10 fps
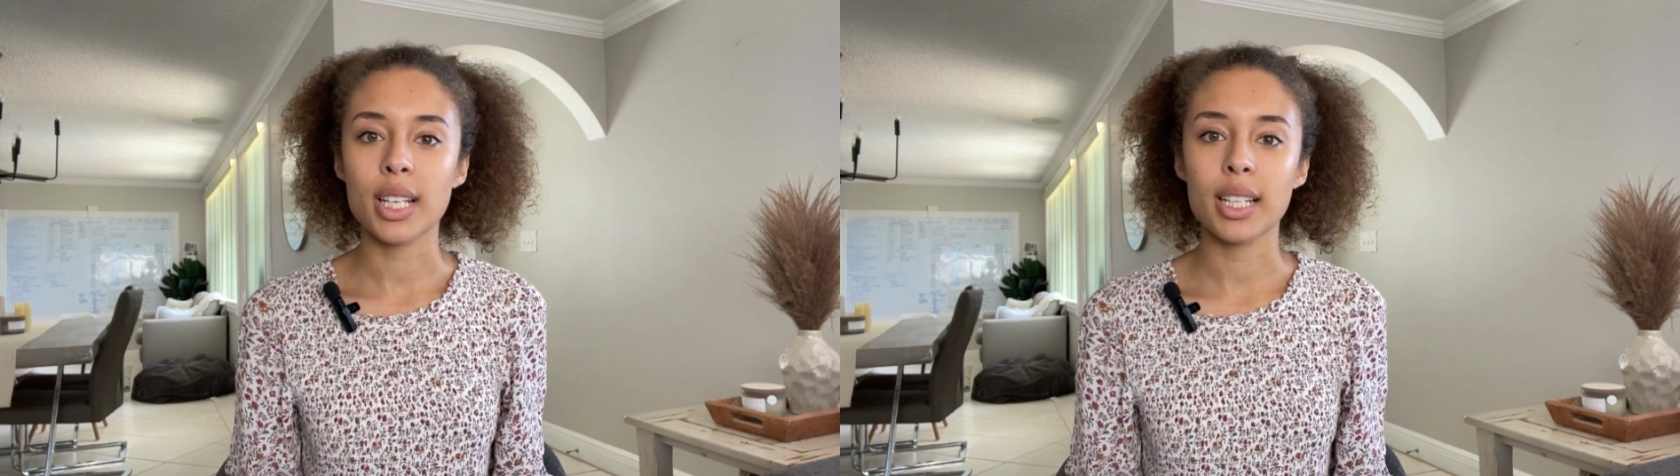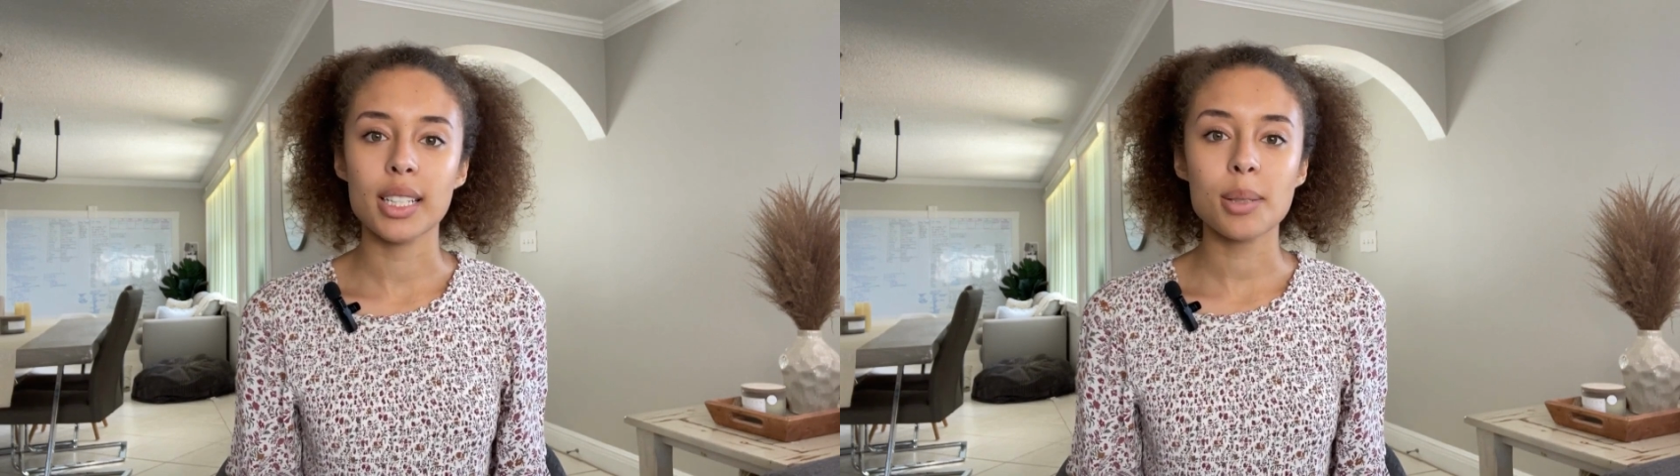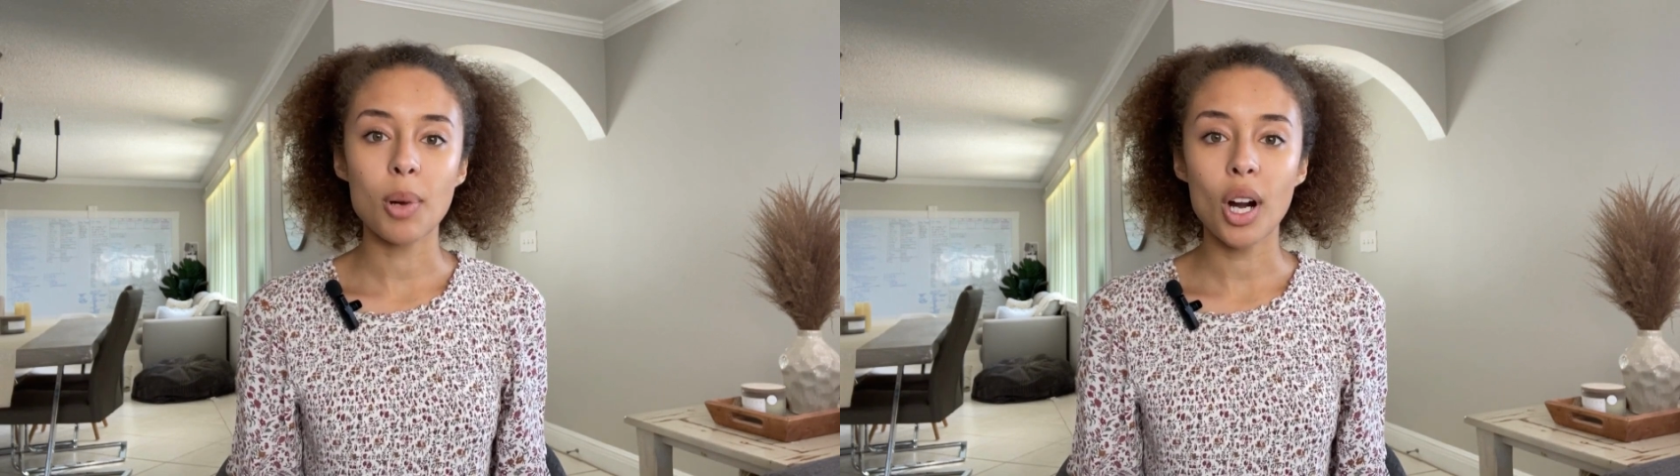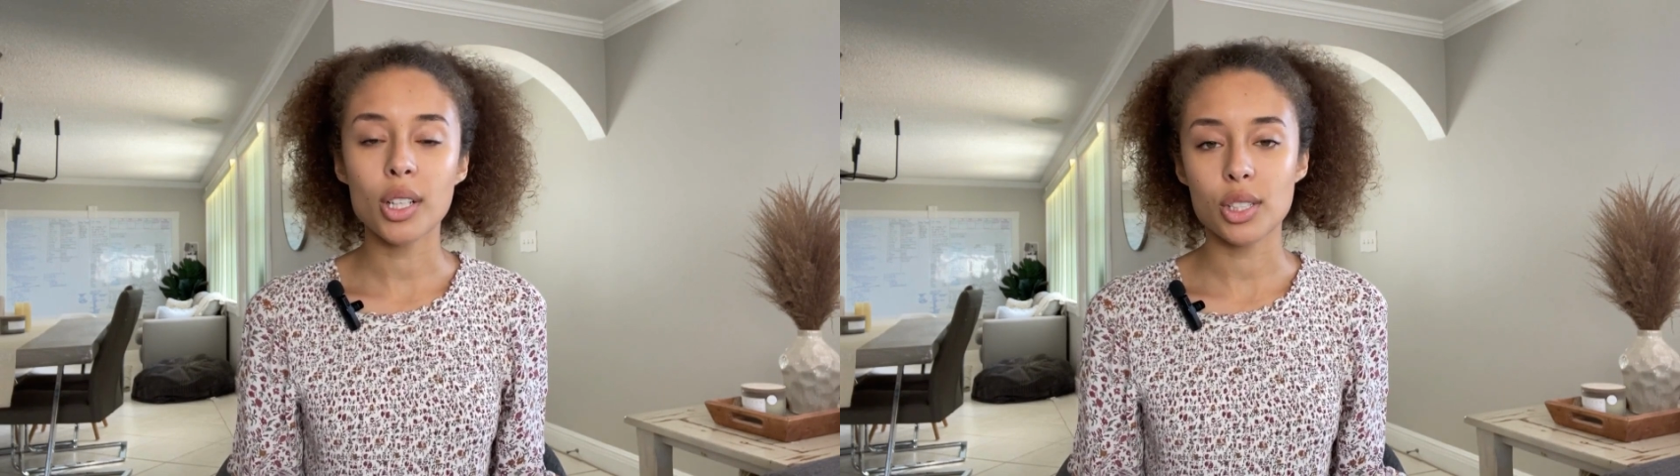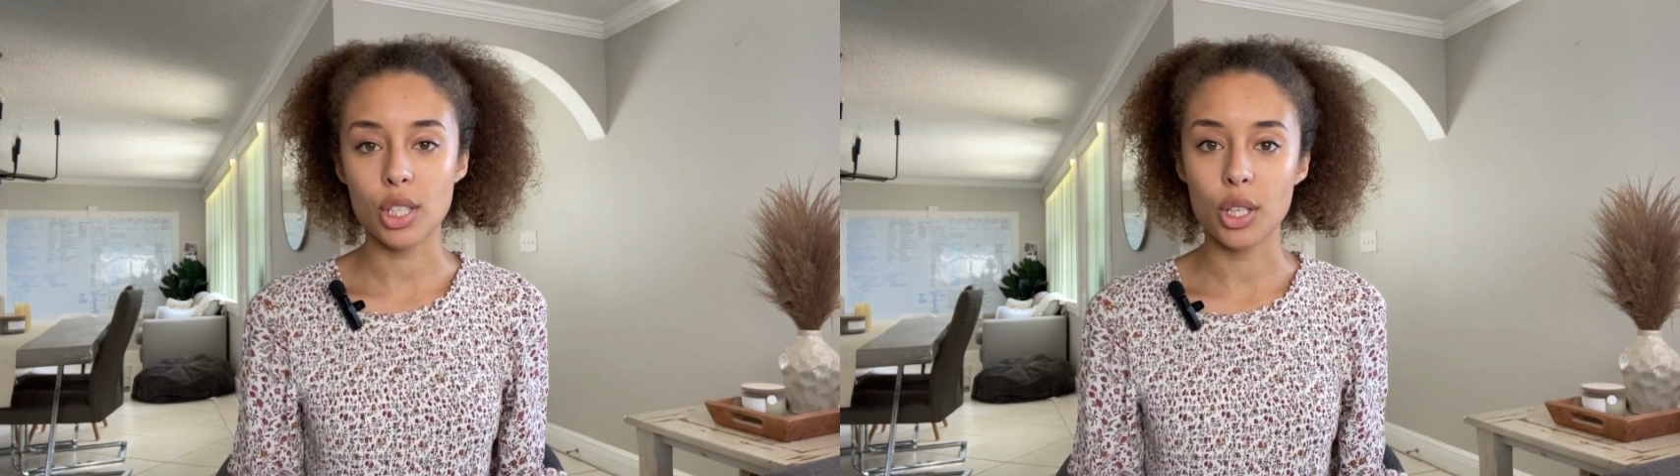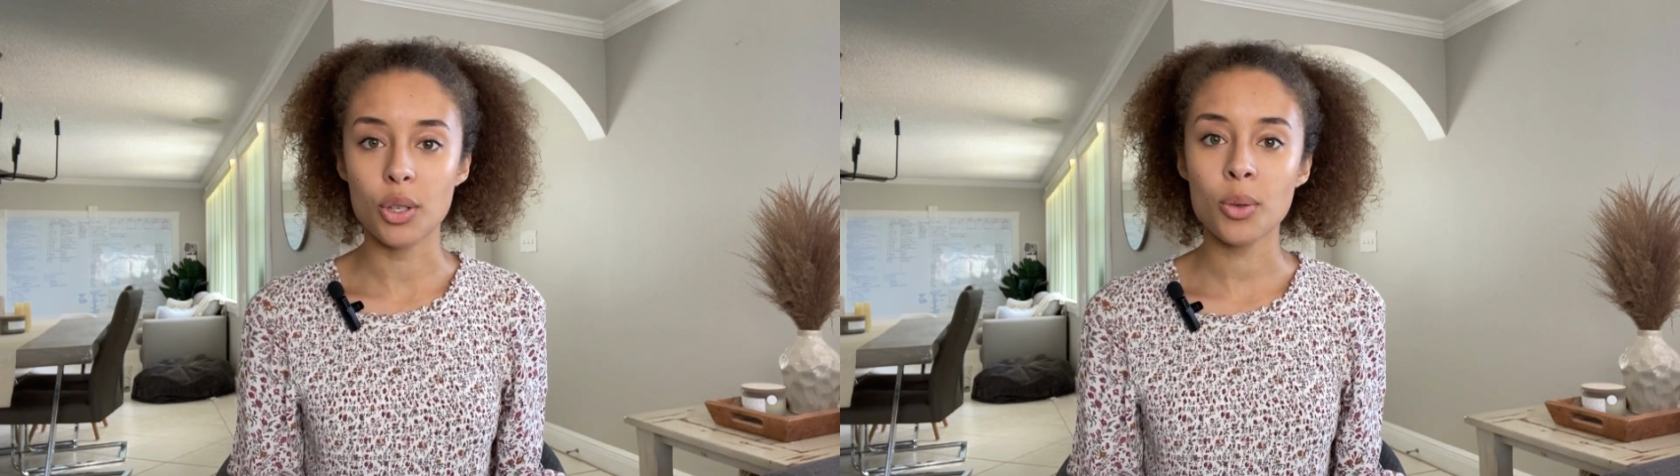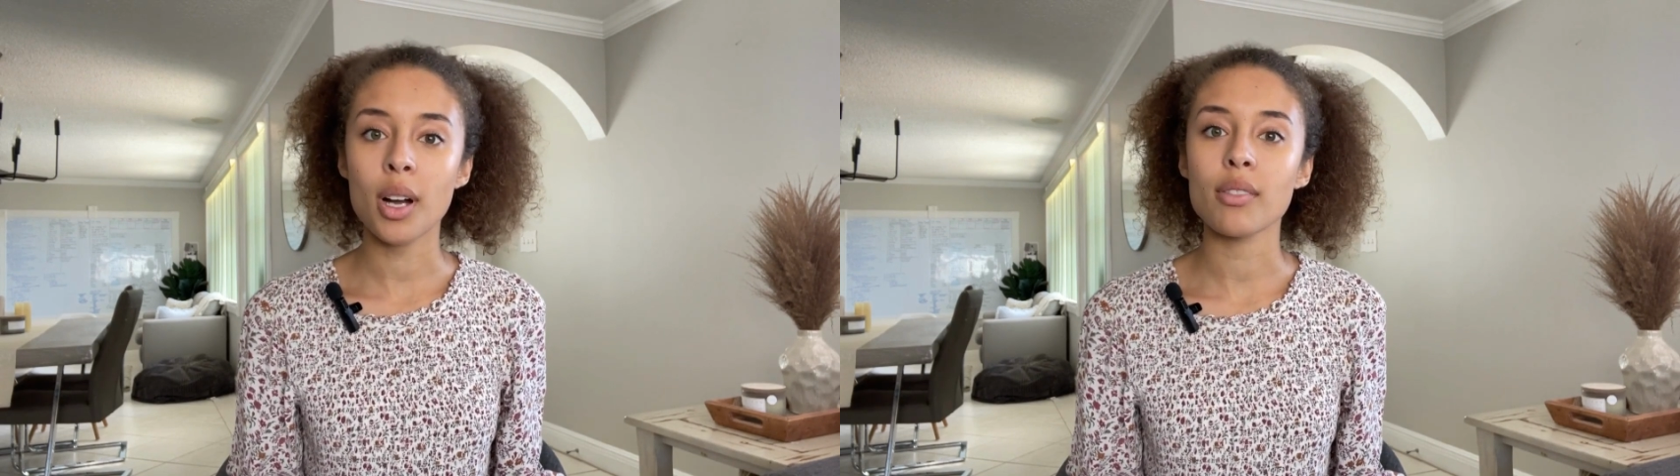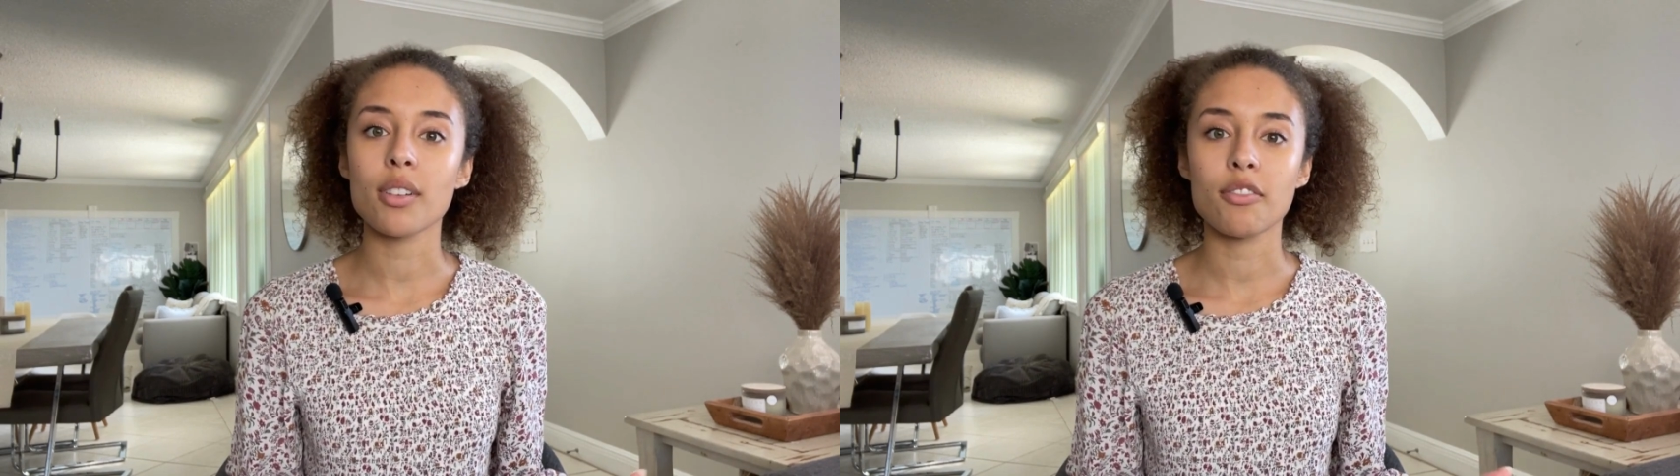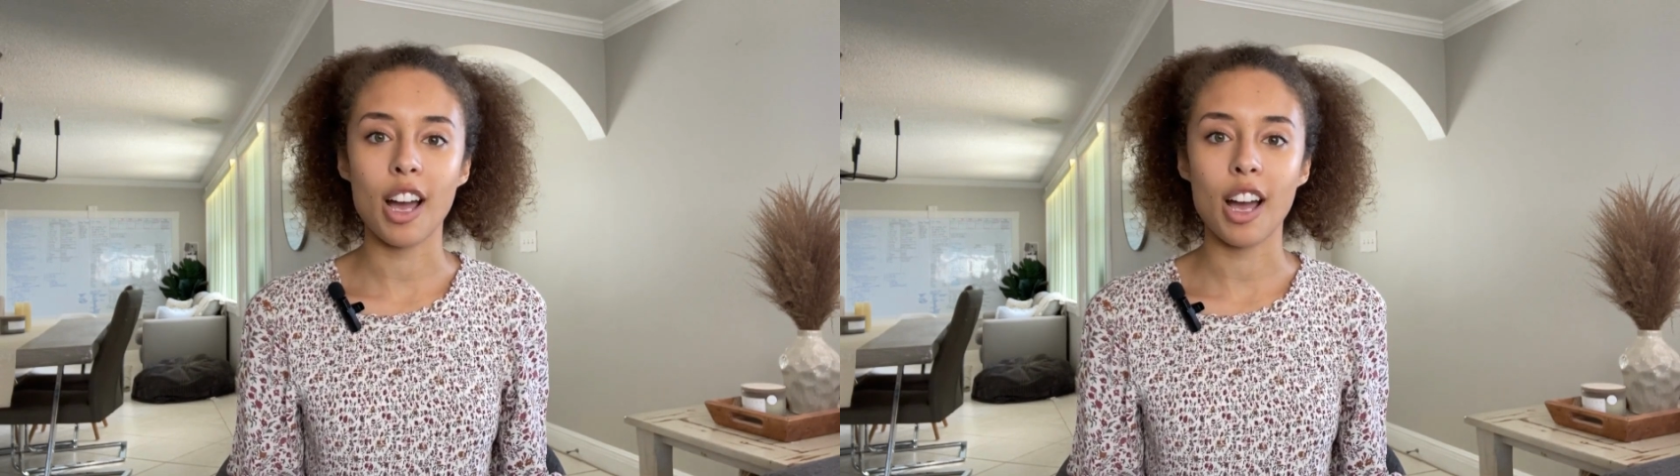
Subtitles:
and it is part 2 of a